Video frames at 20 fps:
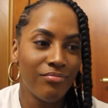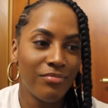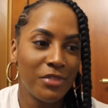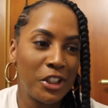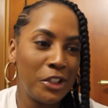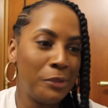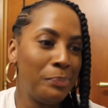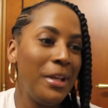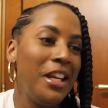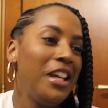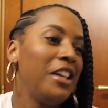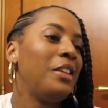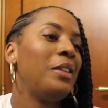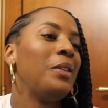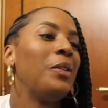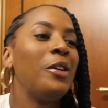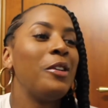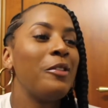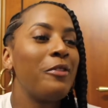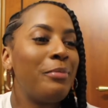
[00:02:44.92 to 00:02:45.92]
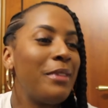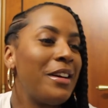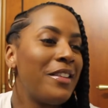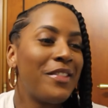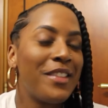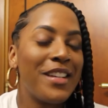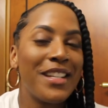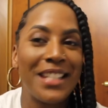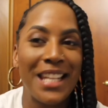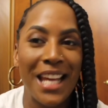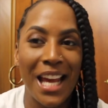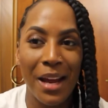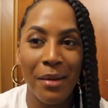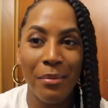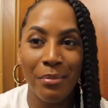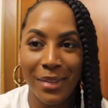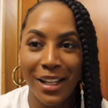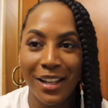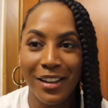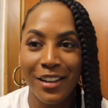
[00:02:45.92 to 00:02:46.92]
just being alone for my first
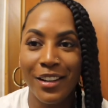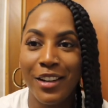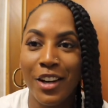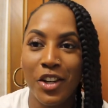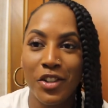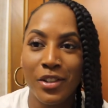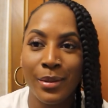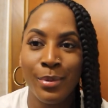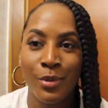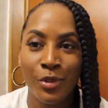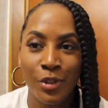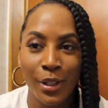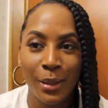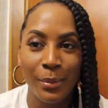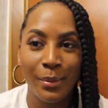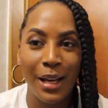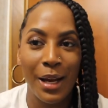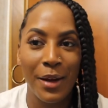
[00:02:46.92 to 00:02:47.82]
time on a trip,